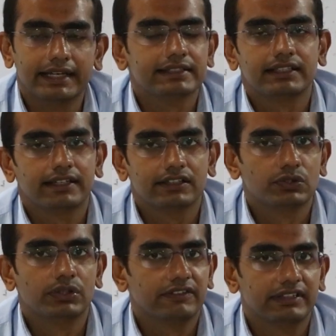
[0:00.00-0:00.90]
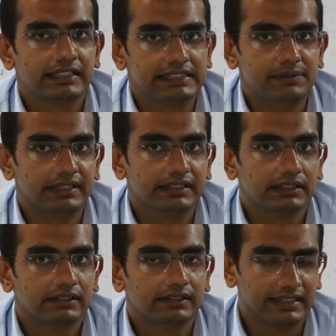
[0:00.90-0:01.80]
lions and tigers don't live in the same
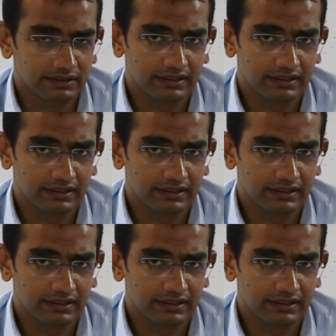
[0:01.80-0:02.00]
area.